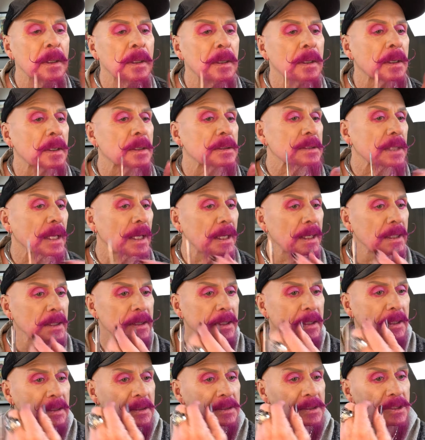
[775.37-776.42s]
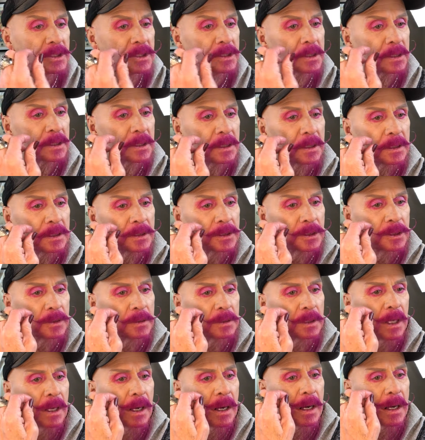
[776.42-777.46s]
because I think it's too
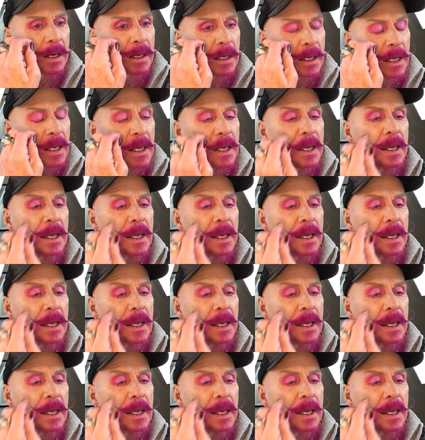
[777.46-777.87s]
long